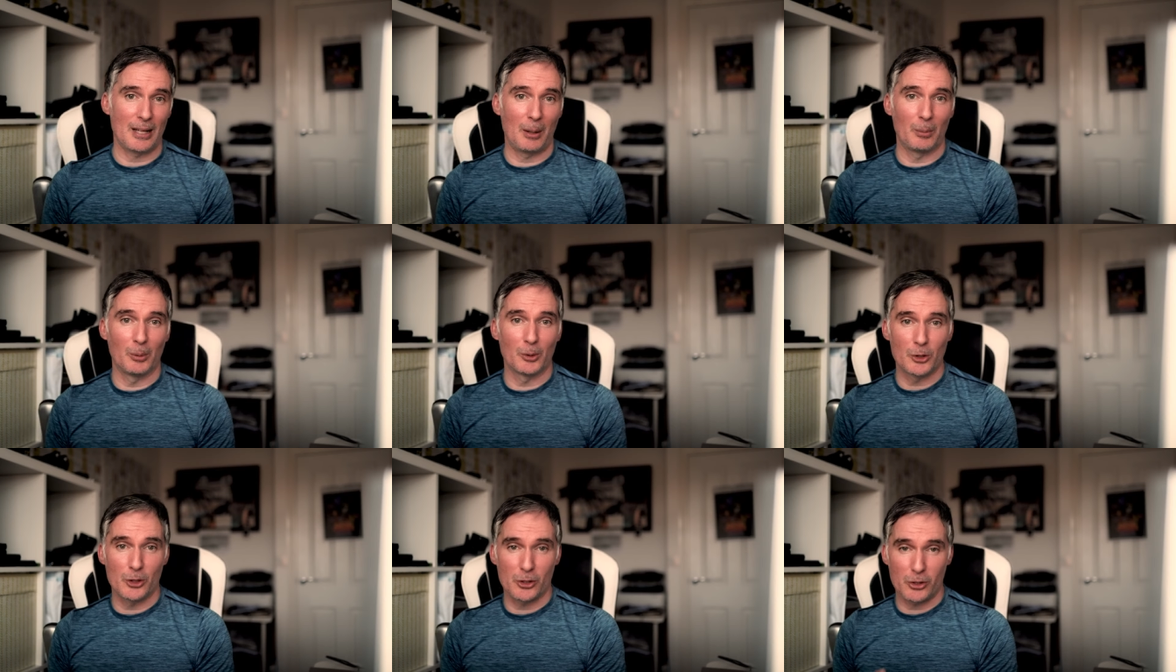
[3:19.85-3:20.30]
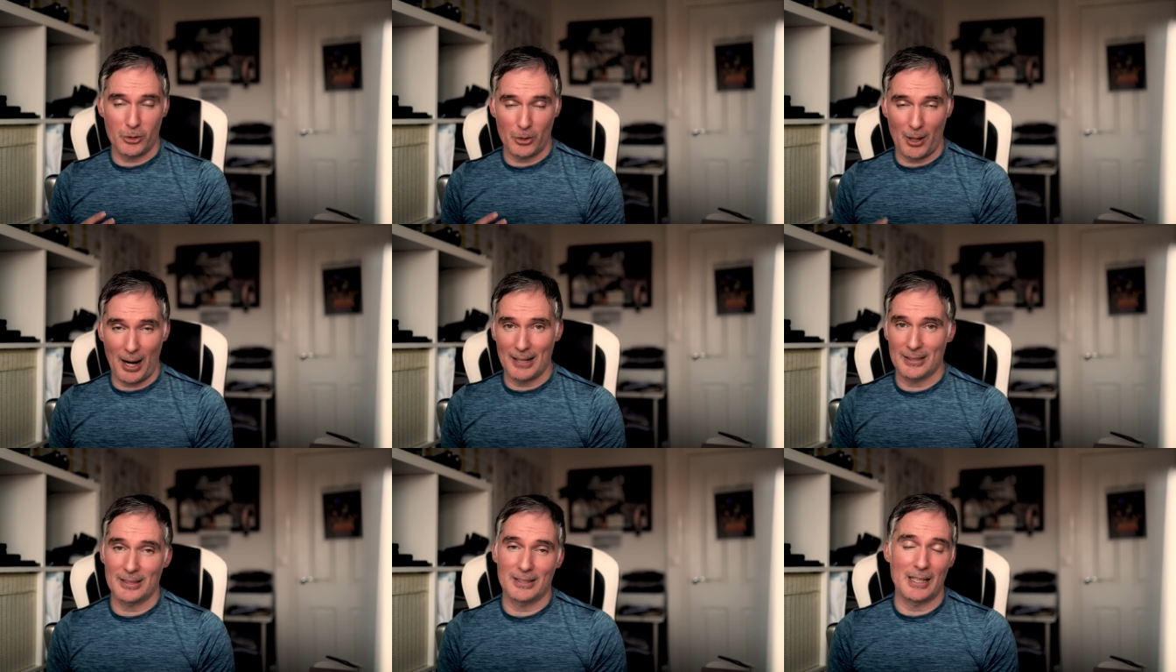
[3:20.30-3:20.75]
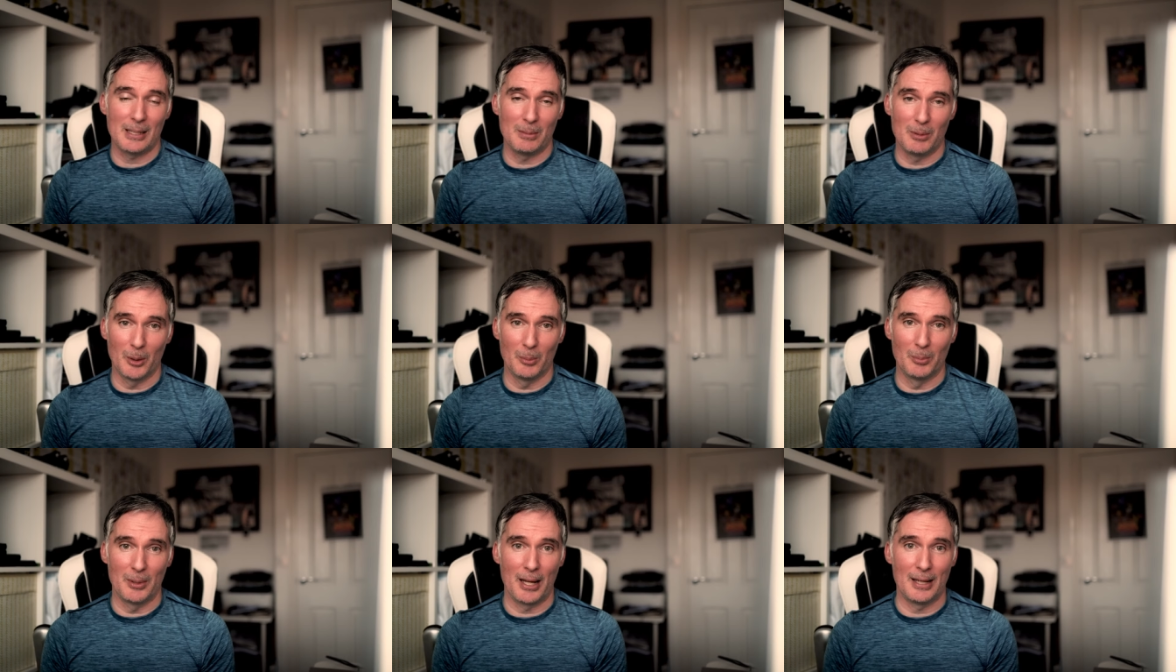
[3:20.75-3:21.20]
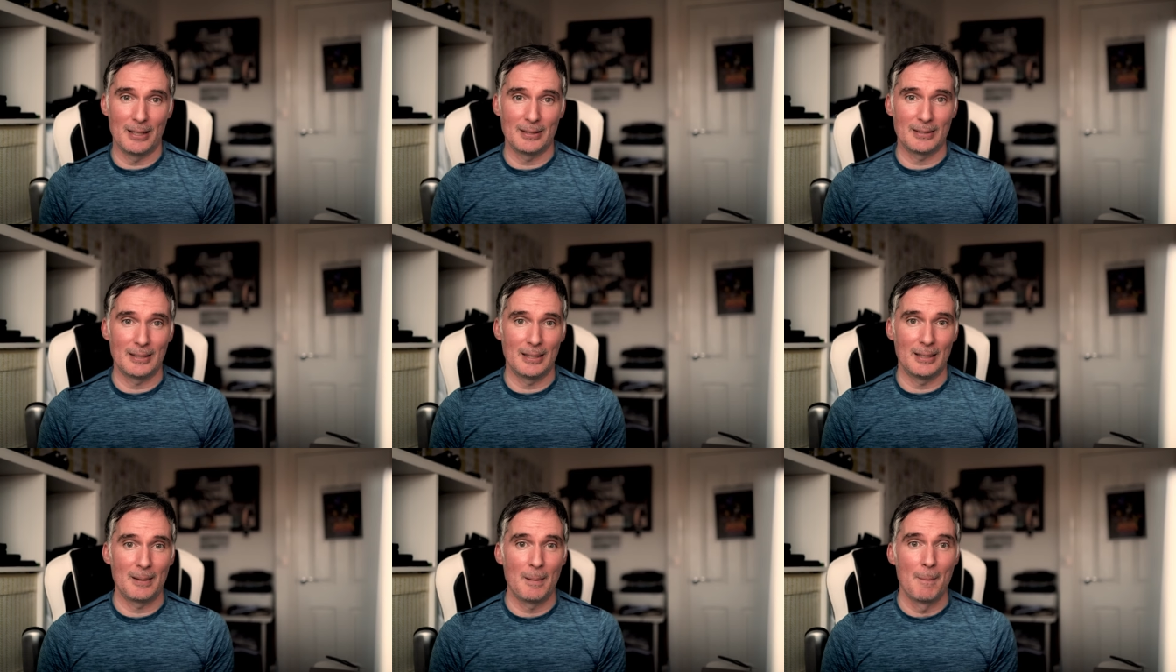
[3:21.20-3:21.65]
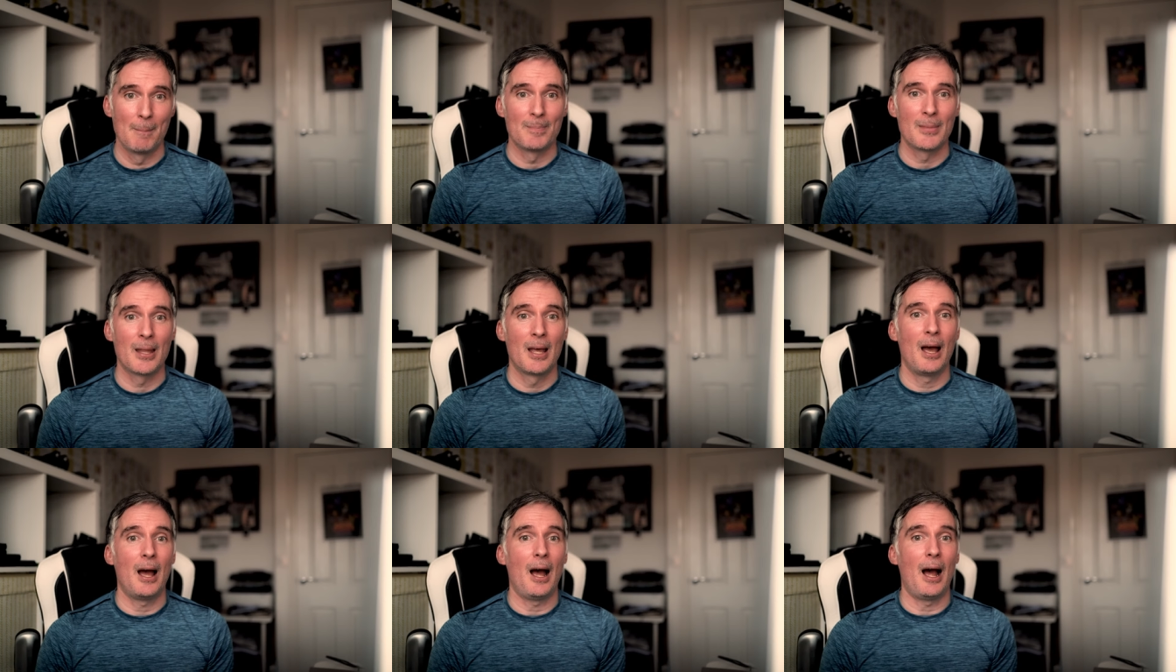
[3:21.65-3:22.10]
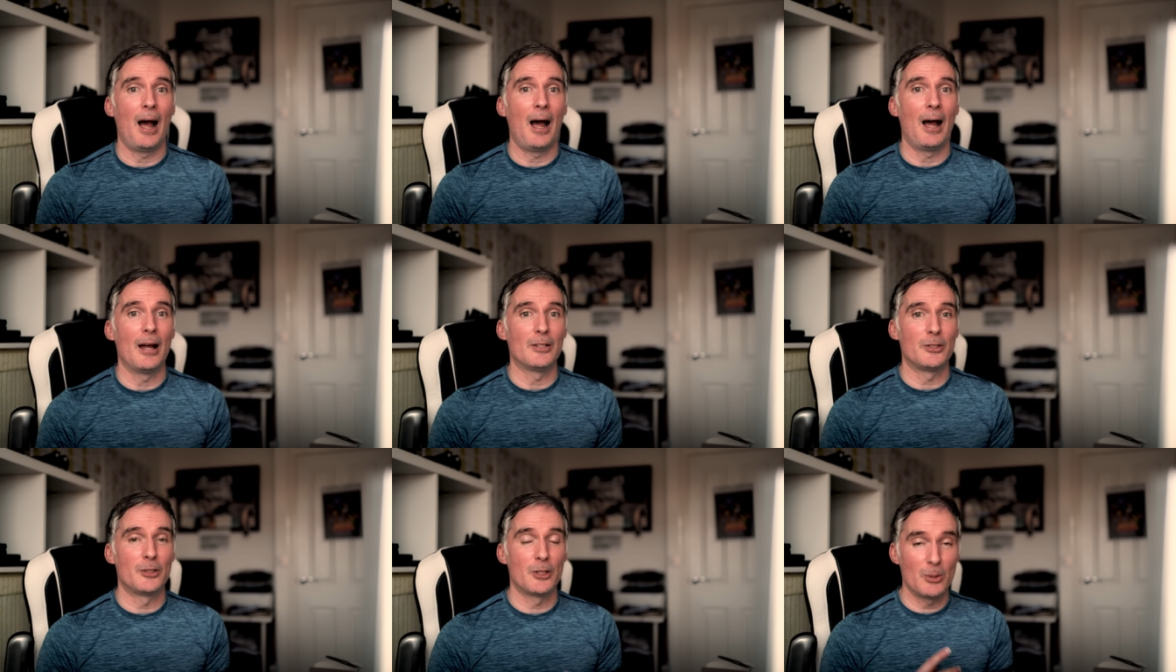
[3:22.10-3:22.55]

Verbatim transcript: I will try to keep you updated.